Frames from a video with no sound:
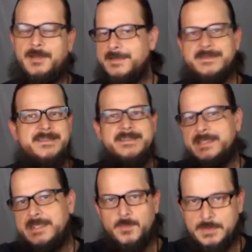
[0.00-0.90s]
I didn't
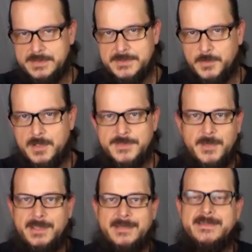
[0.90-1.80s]
see what this was, so
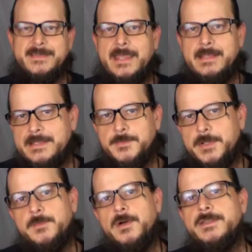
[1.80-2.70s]
I can't say that's what
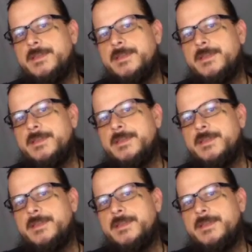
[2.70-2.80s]
it was.